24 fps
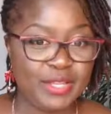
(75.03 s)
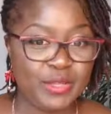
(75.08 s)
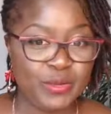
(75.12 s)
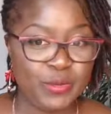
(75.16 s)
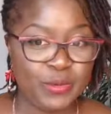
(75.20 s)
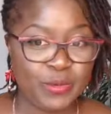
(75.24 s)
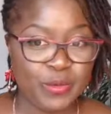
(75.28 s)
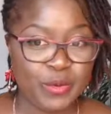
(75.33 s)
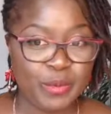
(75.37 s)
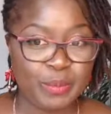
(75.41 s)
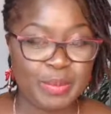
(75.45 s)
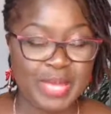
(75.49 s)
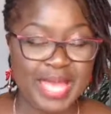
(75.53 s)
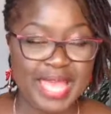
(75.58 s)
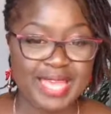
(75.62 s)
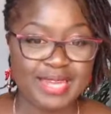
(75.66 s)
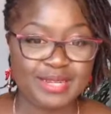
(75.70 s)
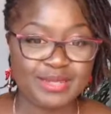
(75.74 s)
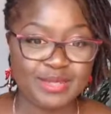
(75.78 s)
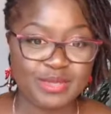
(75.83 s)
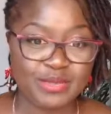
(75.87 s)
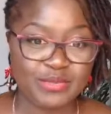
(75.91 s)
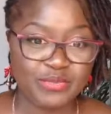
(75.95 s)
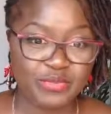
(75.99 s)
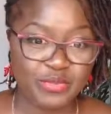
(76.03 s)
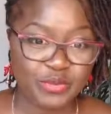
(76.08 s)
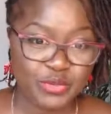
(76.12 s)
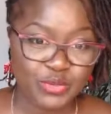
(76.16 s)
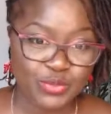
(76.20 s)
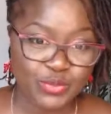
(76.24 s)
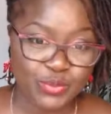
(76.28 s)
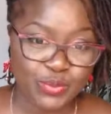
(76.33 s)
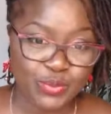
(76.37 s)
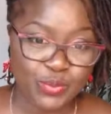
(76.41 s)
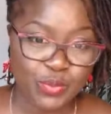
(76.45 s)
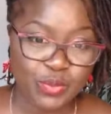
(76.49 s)
Europe and the
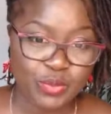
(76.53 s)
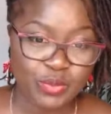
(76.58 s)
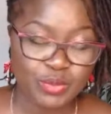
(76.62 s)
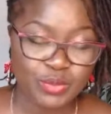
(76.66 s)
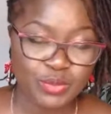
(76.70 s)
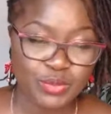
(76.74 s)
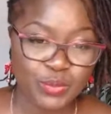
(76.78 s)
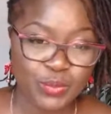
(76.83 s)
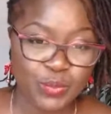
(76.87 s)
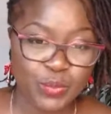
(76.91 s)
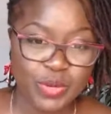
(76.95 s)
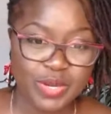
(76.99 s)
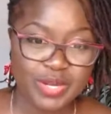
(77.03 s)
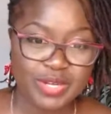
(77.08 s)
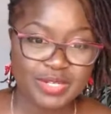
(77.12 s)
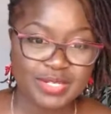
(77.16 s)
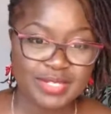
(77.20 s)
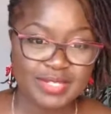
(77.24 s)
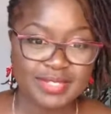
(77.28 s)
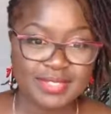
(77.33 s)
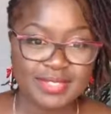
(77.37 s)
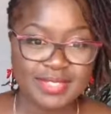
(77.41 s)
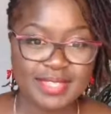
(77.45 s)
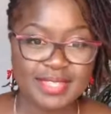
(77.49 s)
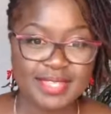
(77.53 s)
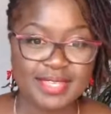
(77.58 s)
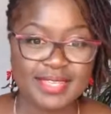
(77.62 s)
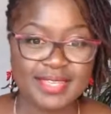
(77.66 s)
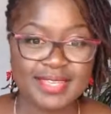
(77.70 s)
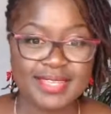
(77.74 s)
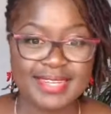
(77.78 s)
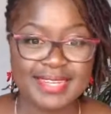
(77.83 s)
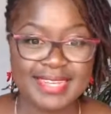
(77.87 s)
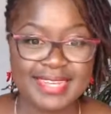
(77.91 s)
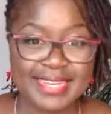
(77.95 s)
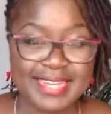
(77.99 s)
first world? Where does
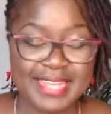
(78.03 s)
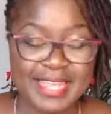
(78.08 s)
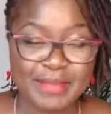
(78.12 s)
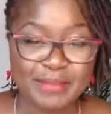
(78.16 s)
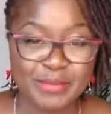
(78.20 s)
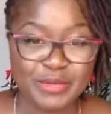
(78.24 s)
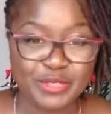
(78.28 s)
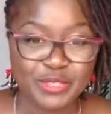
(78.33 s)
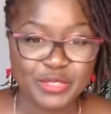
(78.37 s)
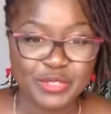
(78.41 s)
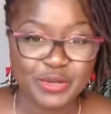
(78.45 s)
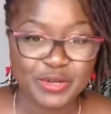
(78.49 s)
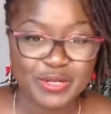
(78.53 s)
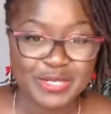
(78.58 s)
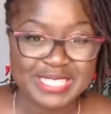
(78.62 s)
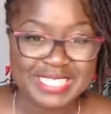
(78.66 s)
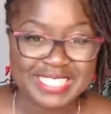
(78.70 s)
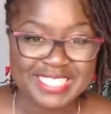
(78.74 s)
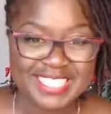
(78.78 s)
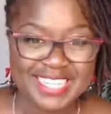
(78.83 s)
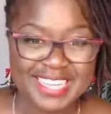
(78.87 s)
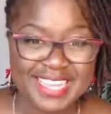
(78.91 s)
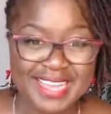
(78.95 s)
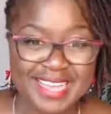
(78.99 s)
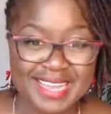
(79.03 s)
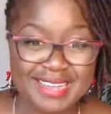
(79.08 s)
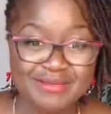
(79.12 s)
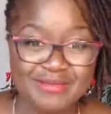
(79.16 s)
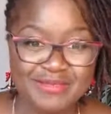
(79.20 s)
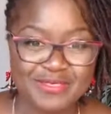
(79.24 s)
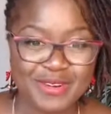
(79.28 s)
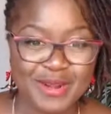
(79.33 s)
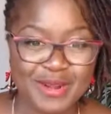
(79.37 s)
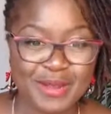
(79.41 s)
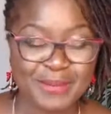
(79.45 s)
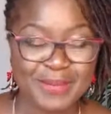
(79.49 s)
the labor shortage come
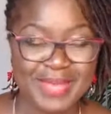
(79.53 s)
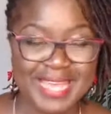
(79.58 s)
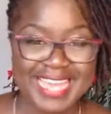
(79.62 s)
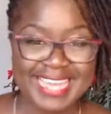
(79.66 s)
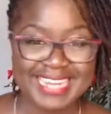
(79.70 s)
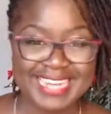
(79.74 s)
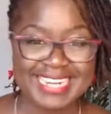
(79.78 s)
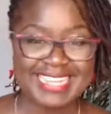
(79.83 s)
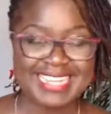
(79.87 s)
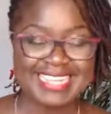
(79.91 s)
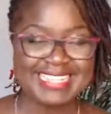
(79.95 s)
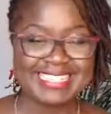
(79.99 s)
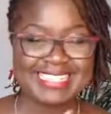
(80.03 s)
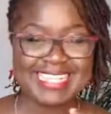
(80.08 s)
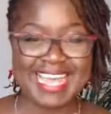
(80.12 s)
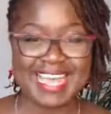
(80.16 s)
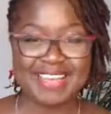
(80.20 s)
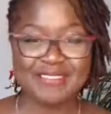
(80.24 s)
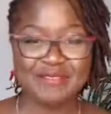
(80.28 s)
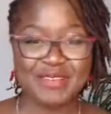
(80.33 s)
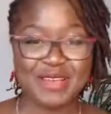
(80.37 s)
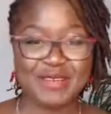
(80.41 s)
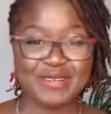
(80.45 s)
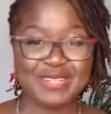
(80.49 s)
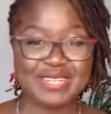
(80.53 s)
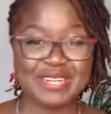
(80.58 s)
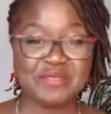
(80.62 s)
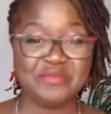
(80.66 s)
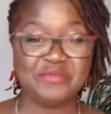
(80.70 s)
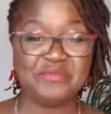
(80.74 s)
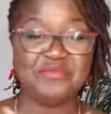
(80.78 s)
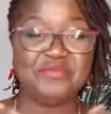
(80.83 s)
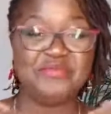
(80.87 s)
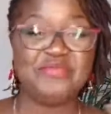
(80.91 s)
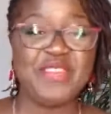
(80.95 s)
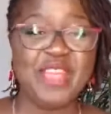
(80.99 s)
from? And I found it a
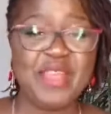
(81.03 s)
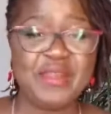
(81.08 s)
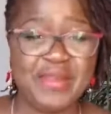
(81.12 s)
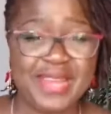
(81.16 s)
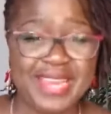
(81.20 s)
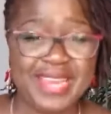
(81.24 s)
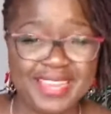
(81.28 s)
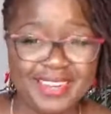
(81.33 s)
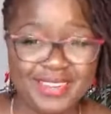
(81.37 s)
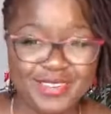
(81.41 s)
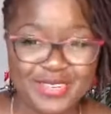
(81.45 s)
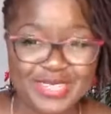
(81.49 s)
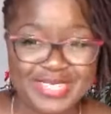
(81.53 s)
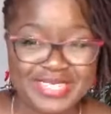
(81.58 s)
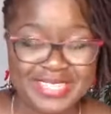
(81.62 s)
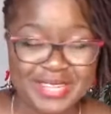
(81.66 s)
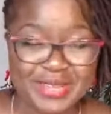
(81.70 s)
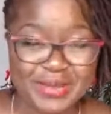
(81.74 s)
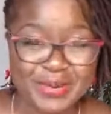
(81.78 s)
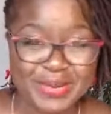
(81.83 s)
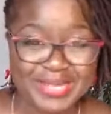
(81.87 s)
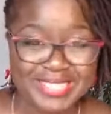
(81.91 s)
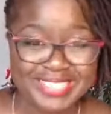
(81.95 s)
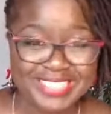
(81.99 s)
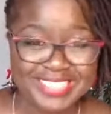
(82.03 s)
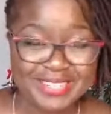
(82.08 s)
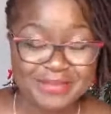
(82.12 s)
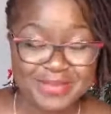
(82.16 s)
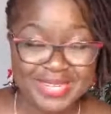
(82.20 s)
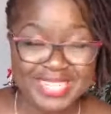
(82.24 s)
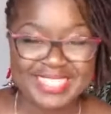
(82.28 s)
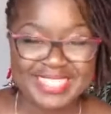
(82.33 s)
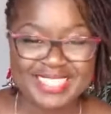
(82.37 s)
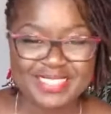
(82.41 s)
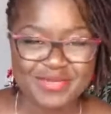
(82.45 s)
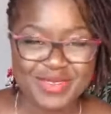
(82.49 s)
very interesting question,
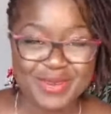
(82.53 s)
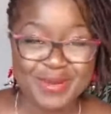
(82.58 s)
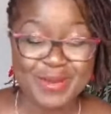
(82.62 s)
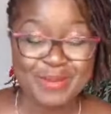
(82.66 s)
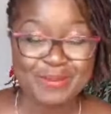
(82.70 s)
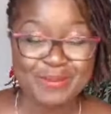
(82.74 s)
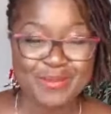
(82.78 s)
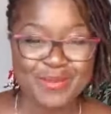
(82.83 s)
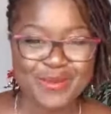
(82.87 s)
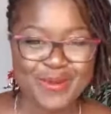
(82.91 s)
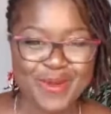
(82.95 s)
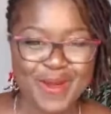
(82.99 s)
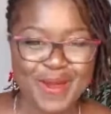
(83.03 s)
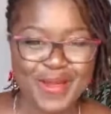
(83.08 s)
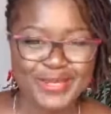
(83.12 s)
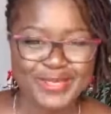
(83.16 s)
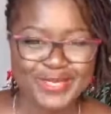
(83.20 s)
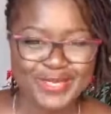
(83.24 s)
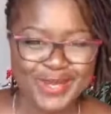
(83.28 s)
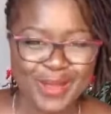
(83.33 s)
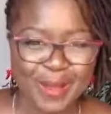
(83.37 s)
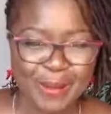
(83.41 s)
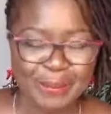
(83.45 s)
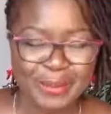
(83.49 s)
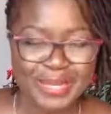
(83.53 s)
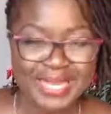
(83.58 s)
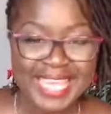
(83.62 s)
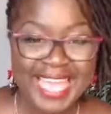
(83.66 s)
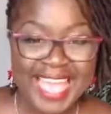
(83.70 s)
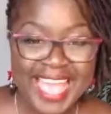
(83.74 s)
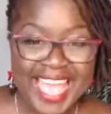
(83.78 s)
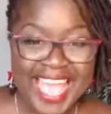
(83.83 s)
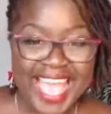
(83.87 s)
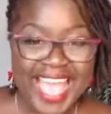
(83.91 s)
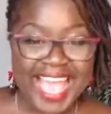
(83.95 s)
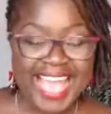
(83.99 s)
but it's a very broad topic.
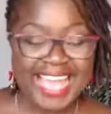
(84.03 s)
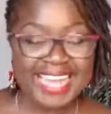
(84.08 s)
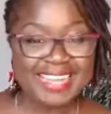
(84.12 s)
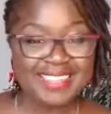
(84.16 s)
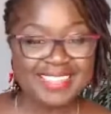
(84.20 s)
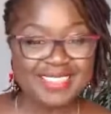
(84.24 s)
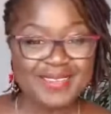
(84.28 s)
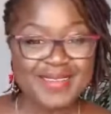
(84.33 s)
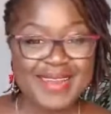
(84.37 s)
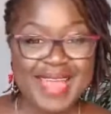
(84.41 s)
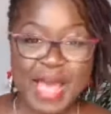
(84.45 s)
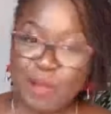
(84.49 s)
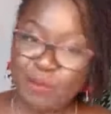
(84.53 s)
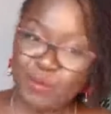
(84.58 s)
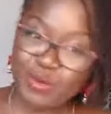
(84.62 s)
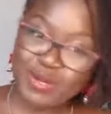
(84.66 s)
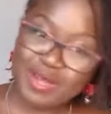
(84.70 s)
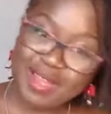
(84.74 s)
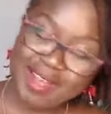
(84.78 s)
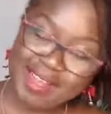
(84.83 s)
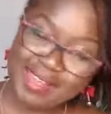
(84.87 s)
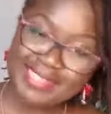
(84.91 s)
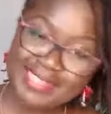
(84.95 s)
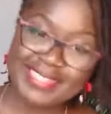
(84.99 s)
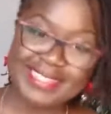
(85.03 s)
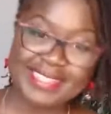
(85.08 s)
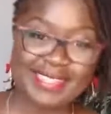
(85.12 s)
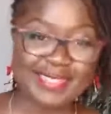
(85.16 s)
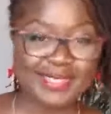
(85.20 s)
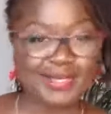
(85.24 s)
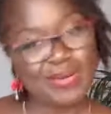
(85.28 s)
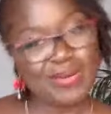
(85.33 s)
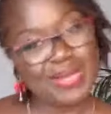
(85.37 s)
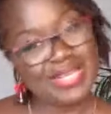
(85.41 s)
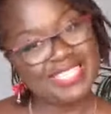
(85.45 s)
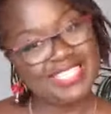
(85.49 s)
And I thought I would answer
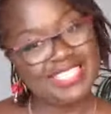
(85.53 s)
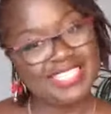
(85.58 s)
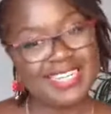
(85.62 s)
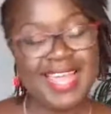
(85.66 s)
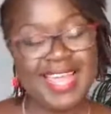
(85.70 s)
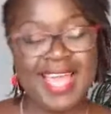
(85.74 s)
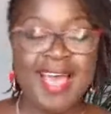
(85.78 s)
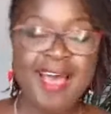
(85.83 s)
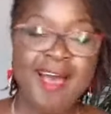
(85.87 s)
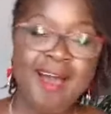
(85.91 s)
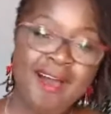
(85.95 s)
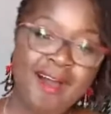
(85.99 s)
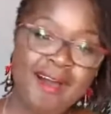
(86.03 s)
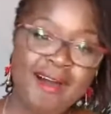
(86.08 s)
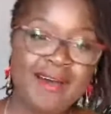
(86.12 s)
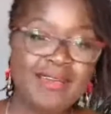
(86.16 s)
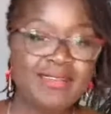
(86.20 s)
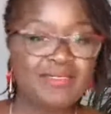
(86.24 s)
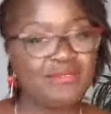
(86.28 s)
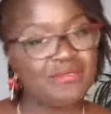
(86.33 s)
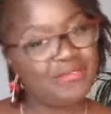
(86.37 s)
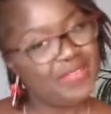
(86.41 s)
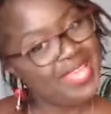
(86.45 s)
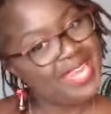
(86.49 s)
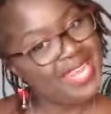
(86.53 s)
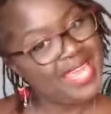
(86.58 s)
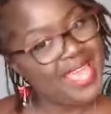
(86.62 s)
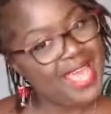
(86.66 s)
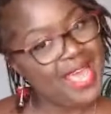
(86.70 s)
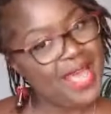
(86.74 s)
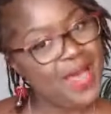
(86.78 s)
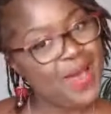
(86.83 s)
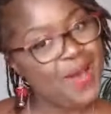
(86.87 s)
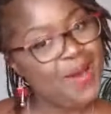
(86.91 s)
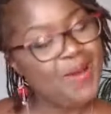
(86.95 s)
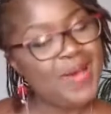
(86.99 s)
this question on
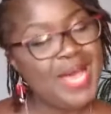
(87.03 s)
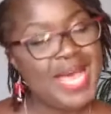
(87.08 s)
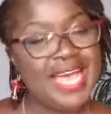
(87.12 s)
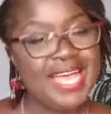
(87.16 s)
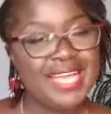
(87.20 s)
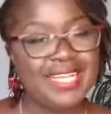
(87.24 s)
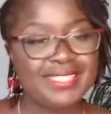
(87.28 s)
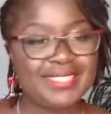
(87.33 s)
video.